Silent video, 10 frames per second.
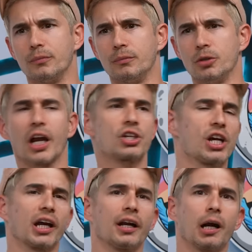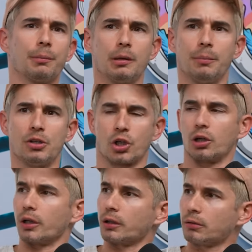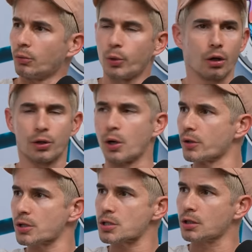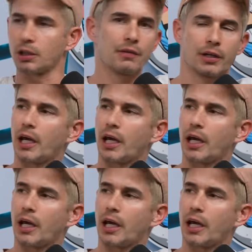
you got to check out Airbnbs early. We all know this. 11 yep.